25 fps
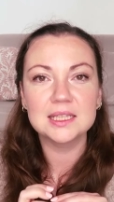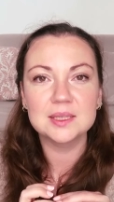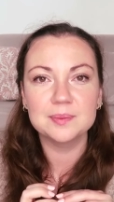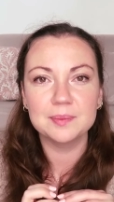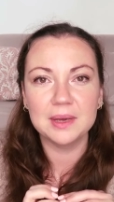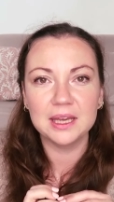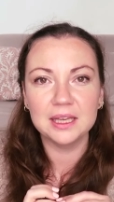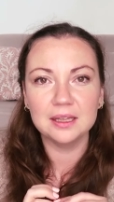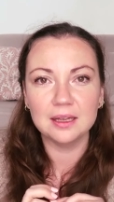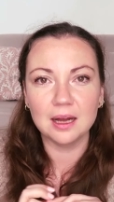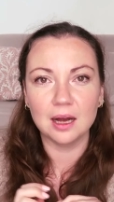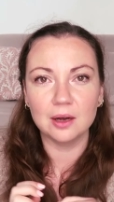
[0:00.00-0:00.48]
It's
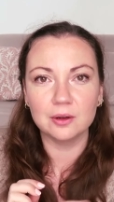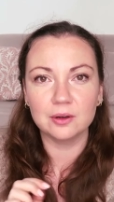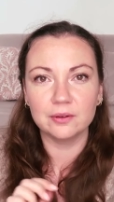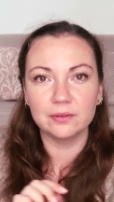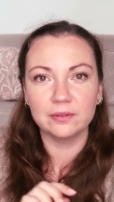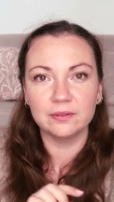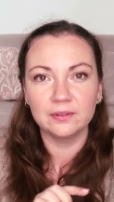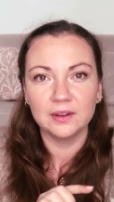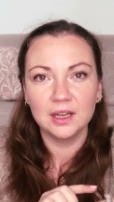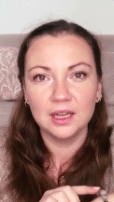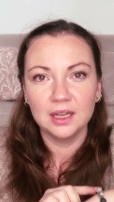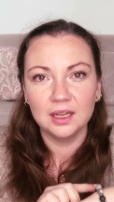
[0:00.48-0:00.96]
made out
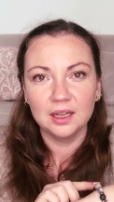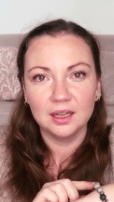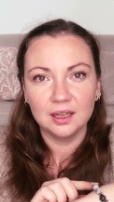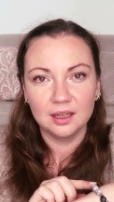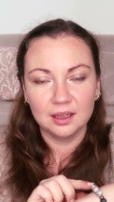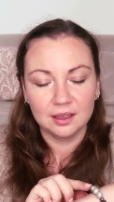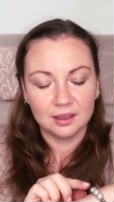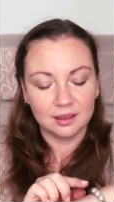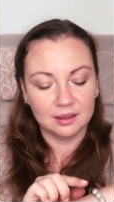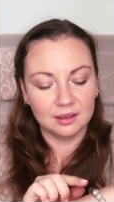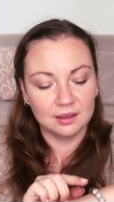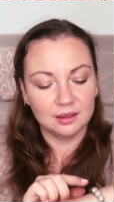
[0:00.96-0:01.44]
of
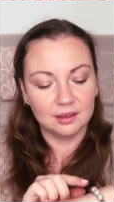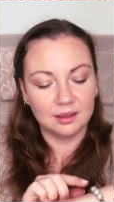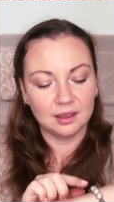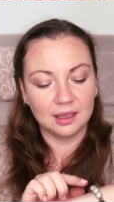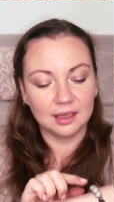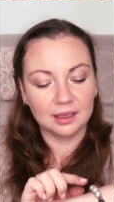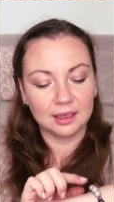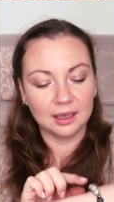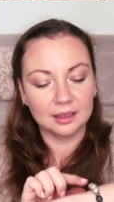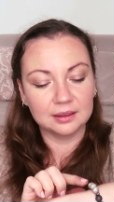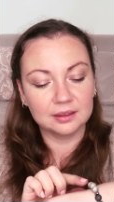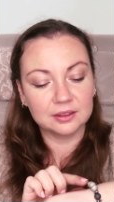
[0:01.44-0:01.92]

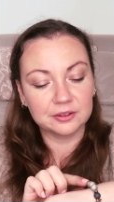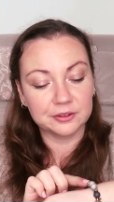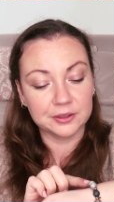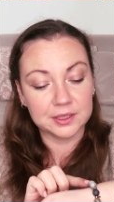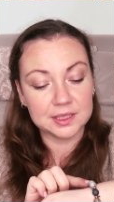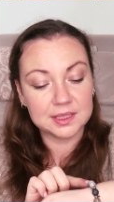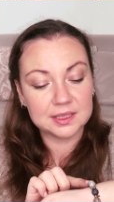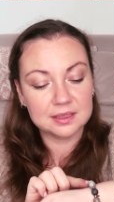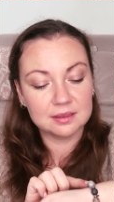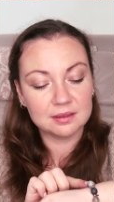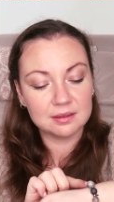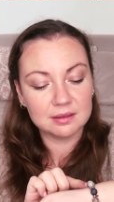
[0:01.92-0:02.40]
agate
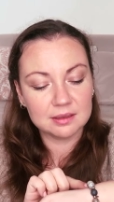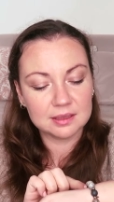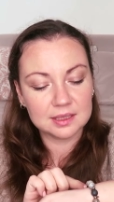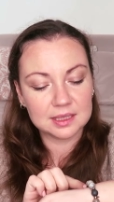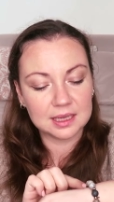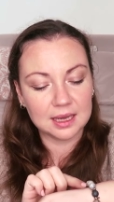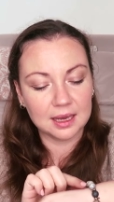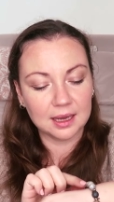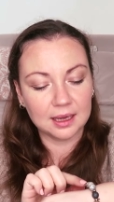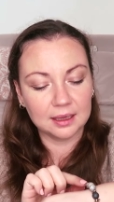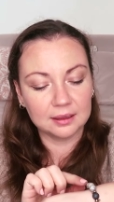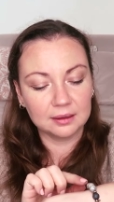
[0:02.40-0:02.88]

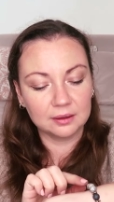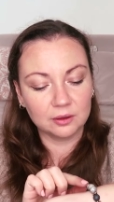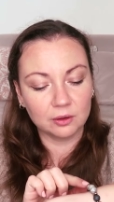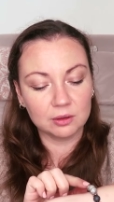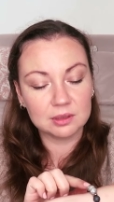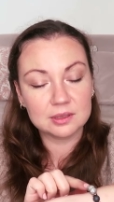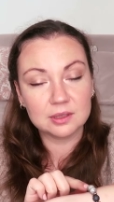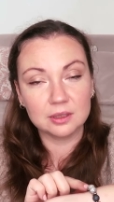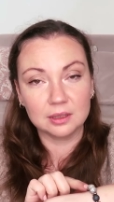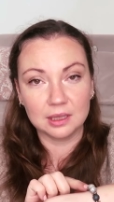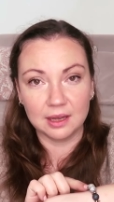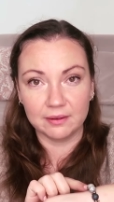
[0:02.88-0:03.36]
crystals and
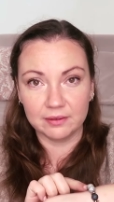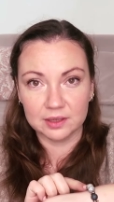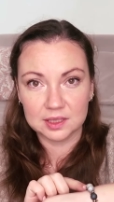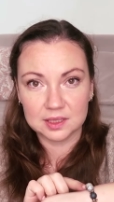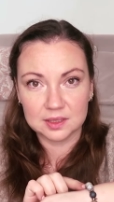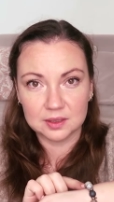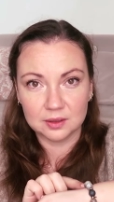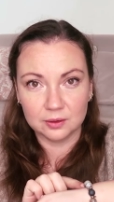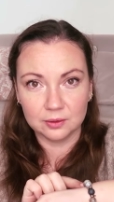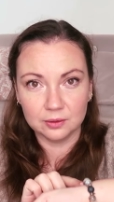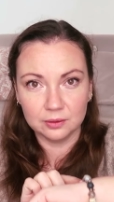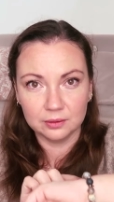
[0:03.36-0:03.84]
also lava
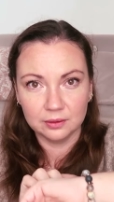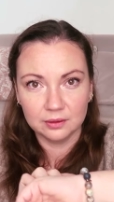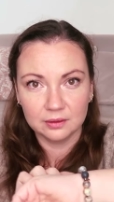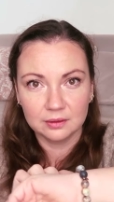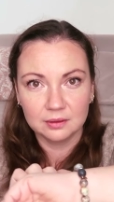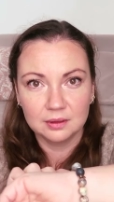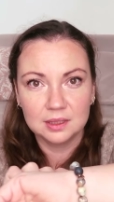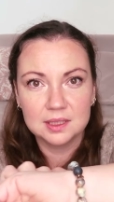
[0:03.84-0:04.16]
stone.